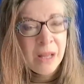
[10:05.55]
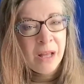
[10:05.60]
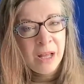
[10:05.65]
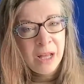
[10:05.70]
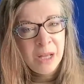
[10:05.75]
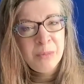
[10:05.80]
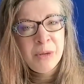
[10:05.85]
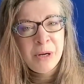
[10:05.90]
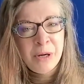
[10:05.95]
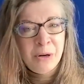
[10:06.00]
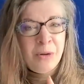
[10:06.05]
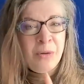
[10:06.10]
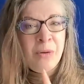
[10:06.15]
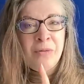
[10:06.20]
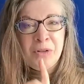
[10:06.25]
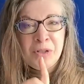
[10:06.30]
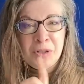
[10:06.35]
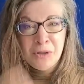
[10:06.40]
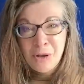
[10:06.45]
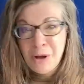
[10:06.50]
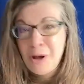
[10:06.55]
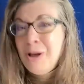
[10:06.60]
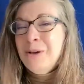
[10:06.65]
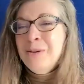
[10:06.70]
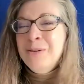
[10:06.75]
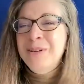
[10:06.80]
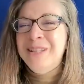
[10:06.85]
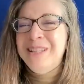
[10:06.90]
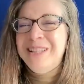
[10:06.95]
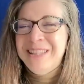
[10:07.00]
I better go have a
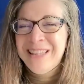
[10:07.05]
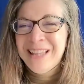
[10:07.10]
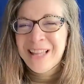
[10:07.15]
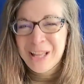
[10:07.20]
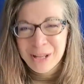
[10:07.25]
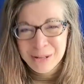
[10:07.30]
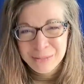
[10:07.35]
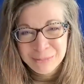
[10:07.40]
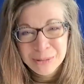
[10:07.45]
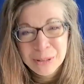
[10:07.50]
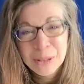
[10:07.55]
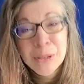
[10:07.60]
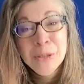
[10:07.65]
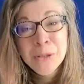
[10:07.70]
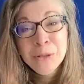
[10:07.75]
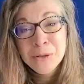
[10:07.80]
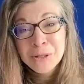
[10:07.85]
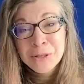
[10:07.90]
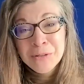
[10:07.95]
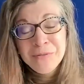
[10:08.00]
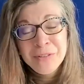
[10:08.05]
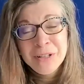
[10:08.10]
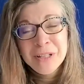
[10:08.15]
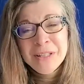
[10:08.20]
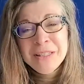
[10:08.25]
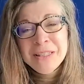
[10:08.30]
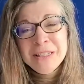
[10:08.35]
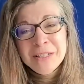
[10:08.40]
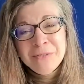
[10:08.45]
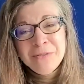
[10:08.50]
talk with them. You can
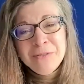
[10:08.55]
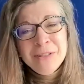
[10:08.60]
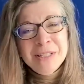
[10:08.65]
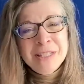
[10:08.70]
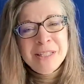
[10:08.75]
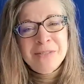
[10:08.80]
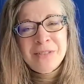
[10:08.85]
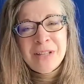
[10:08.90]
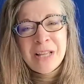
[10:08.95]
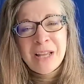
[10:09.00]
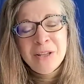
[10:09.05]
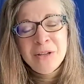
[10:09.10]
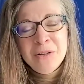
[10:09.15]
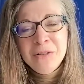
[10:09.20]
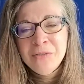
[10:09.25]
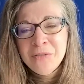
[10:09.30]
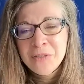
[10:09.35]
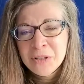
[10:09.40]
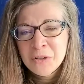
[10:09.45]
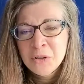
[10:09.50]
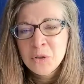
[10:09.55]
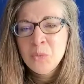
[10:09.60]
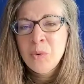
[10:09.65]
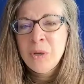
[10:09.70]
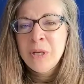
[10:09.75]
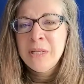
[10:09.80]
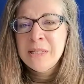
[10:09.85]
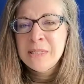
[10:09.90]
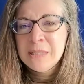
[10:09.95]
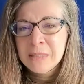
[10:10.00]
feel the difference of that. You can feel the
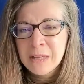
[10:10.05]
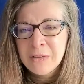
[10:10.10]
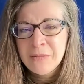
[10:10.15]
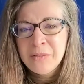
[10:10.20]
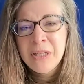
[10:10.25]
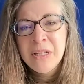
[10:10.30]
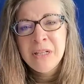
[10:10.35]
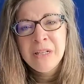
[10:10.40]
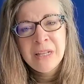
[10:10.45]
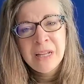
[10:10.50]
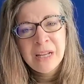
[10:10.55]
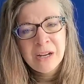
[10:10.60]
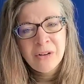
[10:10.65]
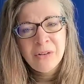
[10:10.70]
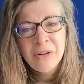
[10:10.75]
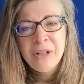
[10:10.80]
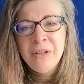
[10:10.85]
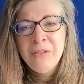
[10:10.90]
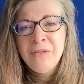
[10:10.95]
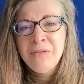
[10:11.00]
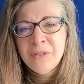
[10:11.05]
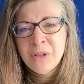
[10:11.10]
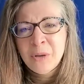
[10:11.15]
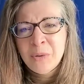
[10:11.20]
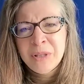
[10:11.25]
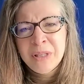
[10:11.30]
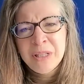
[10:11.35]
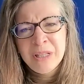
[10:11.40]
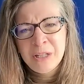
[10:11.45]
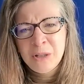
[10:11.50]
one is loving and caring and
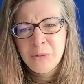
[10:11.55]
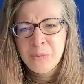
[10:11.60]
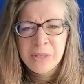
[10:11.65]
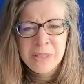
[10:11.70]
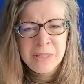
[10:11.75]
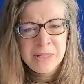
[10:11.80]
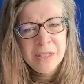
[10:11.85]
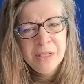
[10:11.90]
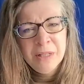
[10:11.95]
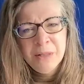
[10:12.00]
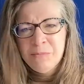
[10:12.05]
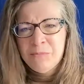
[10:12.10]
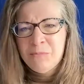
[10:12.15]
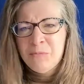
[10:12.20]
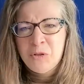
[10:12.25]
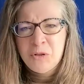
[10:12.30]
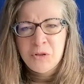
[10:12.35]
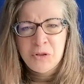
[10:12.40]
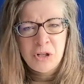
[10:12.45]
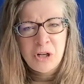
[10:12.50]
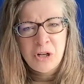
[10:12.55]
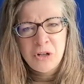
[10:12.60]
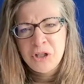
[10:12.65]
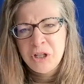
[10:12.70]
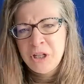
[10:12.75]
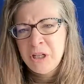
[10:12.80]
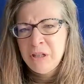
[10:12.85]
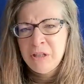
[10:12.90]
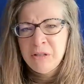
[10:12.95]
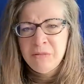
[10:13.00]
flowing. The other one's
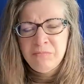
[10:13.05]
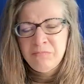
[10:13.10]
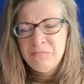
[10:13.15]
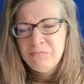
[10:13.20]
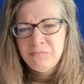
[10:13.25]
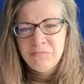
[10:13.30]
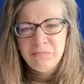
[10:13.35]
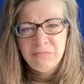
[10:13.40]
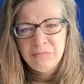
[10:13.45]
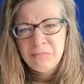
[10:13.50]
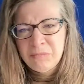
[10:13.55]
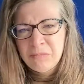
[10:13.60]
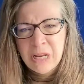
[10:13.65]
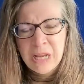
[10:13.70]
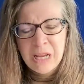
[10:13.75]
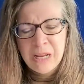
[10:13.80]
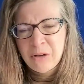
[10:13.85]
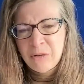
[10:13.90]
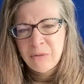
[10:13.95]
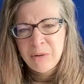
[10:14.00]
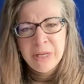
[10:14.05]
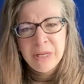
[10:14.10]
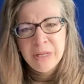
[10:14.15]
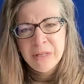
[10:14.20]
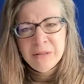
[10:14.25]
judging and angry.